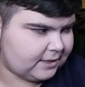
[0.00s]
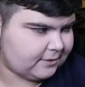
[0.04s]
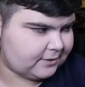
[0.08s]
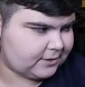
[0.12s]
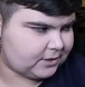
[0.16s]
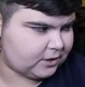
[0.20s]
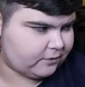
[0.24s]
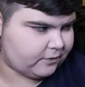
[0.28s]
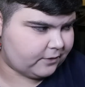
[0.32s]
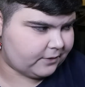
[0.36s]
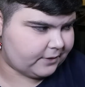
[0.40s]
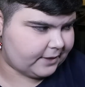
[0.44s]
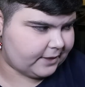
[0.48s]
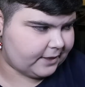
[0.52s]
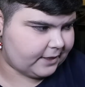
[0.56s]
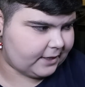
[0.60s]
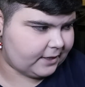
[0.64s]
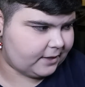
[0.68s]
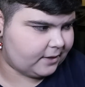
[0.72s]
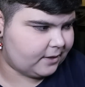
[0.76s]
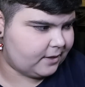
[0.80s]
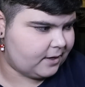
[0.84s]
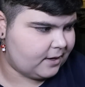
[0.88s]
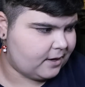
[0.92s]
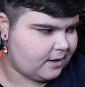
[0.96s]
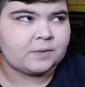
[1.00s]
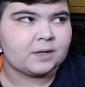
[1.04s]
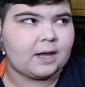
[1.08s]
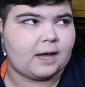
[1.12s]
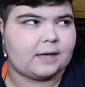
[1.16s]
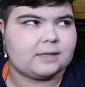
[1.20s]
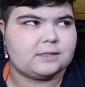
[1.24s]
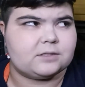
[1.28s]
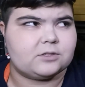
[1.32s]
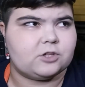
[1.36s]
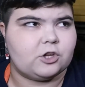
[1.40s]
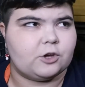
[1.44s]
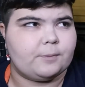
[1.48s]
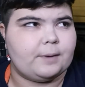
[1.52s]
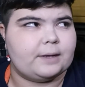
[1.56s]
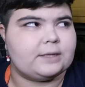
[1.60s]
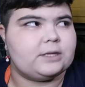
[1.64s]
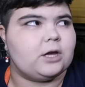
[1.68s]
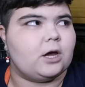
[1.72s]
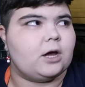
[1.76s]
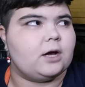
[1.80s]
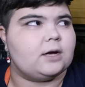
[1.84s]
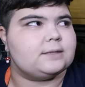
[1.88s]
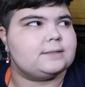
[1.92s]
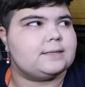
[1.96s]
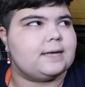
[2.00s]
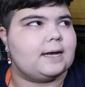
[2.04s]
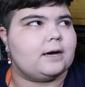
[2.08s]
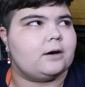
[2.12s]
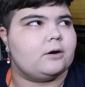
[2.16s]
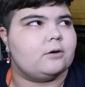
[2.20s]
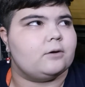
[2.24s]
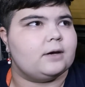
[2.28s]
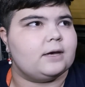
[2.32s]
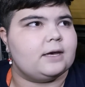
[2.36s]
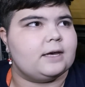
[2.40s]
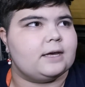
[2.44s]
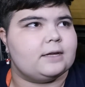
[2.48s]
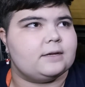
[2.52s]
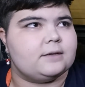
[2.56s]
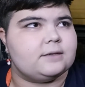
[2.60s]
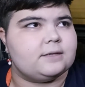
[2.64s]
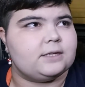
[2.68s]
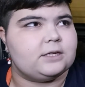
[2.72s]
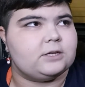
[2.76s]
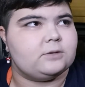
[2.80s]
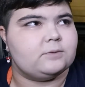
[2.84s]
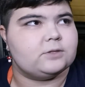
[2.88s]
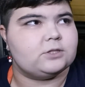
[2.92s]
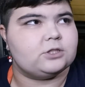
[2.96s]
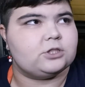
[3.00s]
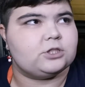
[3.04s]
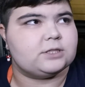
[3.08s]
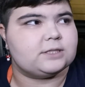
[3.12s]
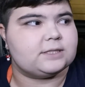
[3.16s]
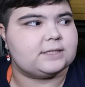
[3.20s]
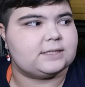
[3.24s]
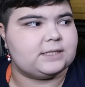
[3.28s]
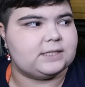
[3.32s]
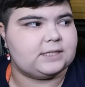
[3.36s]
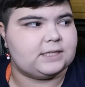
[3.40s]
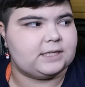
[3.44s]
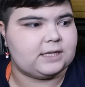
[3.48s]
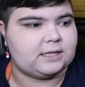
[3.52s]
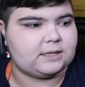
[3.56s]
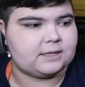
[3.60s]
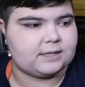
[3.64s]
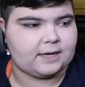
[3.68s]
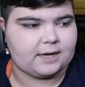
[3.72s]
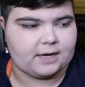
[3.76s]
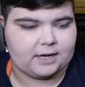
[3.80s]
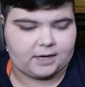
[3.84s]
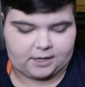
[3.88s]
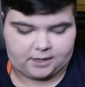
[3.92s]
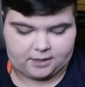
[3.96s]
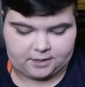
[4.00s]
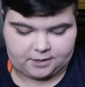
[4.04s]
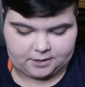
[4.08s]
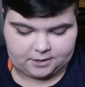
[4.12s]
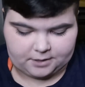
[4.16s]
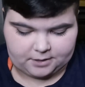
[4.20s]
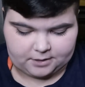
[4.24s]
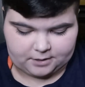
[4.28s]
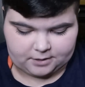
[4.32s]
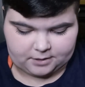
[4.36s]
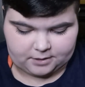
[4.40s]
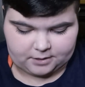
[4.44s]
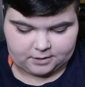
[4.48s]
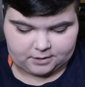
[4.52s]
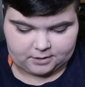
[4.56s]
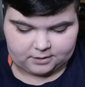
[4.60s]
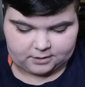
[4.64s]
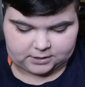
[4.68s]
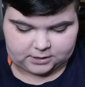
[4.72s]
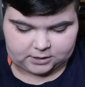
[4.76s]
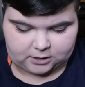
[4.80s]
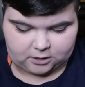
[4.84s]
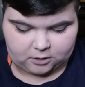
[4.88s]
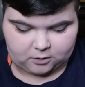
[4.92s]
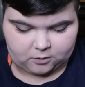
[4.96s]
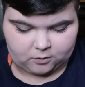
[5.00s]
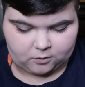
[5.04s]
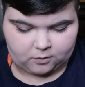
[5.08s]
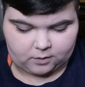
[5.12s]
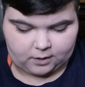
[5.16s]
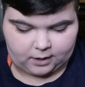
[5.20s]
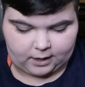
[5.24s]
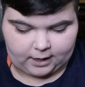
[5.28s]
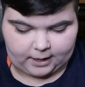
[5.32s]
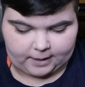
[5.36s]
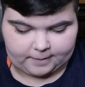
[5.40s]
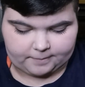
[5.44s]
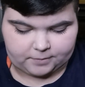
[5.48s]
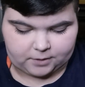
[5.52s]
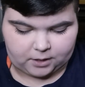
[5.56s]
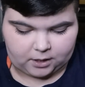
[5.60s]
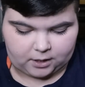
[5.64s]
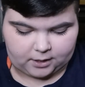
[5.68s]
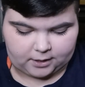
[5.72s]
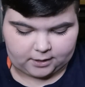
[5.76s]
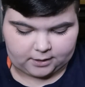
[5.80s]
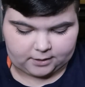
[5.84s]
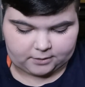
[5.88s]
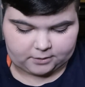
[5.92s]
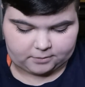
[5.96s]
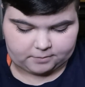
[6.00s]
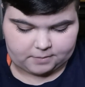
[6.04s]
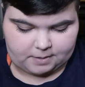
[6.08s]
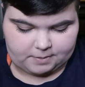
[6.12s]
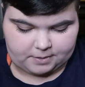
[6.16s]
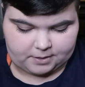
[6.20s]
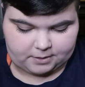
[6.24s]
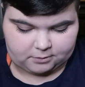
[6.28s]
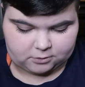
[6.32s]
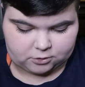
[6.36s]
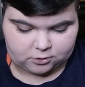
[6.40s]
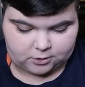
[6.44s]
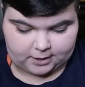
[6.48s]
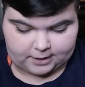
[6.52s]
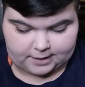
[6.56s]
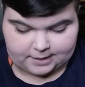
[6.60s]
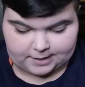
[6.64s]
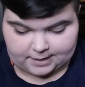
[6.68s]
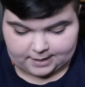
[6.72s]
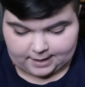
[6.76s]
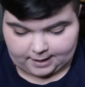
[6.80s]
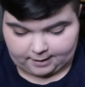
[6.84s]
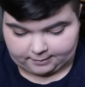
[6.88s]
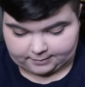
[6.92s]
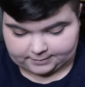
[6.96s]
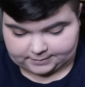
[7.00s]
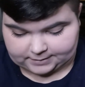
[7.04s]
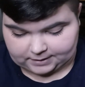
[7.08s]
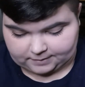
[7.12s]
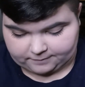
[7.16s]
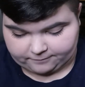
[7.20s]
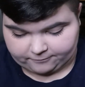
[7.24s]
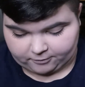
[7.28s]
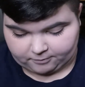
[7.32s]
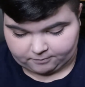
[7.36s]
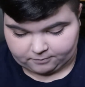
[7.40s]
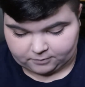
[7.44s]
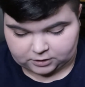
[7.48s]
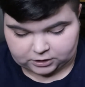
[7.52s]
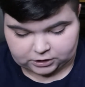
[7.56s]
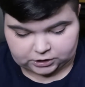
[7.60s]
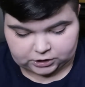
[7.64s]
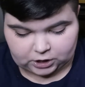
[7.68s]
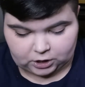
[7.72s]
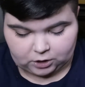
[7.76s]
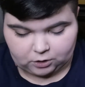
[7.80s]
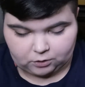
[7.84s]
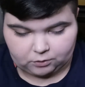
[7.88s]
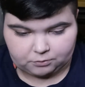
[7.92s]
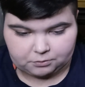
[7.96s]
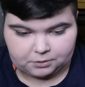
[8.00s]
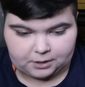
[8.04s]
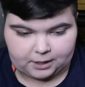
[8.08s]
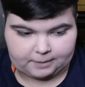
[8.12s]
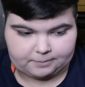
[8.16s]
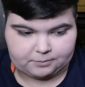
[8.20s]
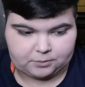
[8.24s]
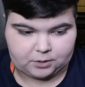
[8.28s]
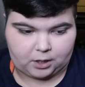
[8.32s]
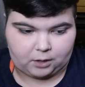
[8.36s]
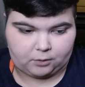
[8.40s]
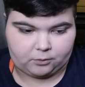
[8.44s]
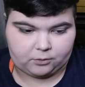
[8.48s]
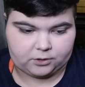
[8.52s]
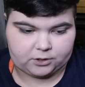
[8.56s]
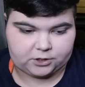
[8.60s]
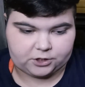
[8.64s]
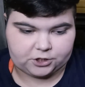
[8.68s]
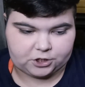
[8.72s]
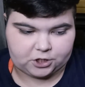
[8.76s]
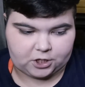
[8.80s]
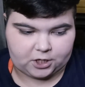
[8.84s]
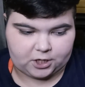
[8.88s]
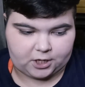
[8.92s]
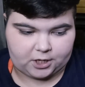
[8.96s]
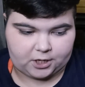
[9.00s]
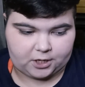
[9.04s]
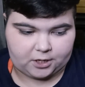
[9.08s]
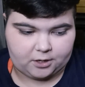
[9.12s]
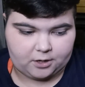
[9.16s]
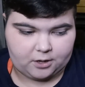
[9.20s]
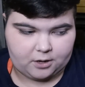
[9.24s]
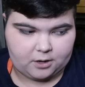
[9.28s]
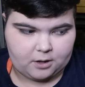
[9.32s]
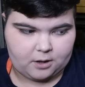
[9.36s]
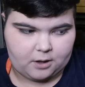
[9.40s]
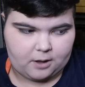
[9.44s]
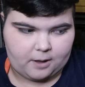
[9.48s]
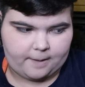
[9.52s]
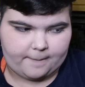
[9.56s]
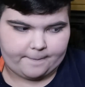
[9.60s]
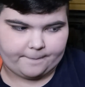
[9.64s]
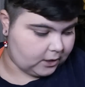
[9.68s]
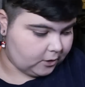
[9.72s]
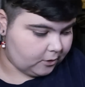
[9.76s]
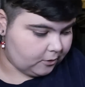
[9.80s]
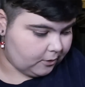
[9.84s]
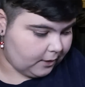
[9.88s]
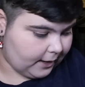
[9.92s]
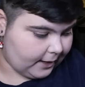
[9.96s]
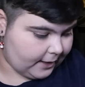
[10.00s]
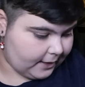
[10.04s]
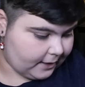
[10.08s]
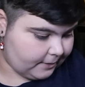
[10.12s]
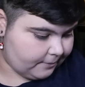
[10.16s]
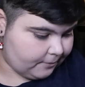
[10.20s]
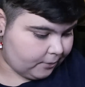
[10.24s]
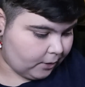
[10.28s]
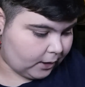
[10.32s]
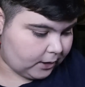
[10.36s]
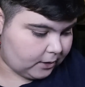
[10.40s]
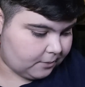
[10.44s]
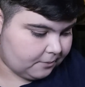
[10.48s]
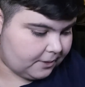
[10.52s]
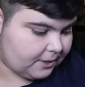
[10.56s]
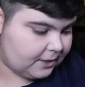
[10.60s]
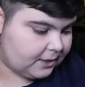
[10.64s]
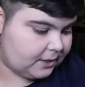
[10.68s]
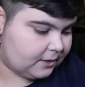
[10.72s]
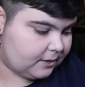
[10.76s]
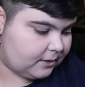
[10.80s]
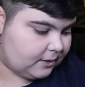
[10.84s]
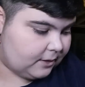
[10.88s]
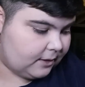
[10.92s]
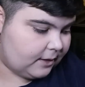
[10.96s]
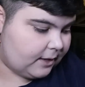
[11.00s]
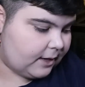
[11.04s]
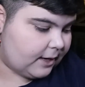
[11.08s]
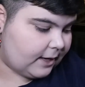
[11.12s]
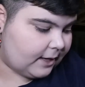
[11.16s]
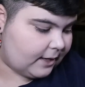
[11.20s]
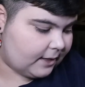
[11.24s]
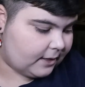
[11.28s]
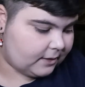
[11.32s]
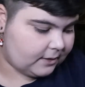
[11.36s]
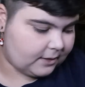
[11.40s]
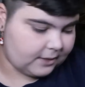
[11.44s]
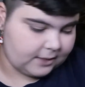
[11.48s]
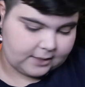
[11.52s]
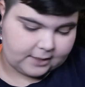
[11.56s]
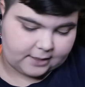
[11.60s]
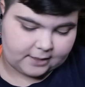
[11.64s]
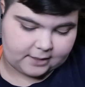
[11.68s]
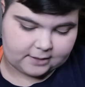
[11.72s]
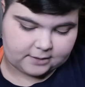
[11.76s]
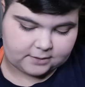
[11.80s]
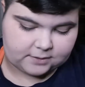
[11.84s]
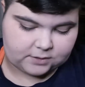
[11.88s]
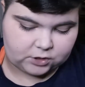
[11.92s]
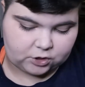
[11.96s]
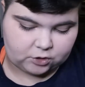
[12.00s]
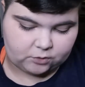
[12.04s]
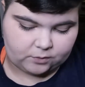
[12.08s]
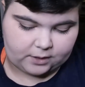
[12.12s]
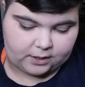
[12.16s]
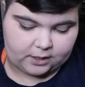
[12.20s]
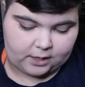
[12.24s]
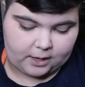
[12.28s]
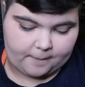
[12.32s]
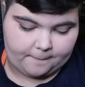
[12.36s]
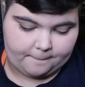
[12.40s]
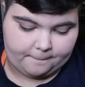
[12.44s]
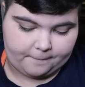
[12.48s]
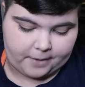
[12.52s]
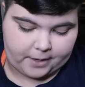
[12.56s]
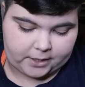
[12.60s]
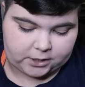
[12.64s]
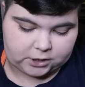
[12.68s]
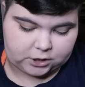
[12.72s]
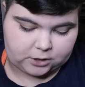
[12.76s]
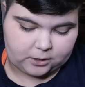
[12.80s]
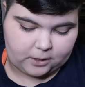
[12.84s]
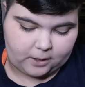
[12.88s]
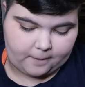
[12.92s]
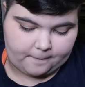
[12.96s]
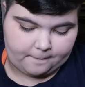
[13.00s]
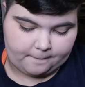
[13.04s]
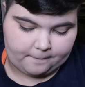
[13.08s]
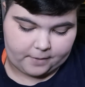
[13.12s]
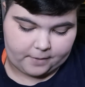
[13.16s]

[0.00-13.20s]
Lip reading: snails over there. I just took my dogs out and he was just sitting there, so I'm not, maybe he was trying to get calcium from the stone, I'm not really sure. So I brought him in and he is doing much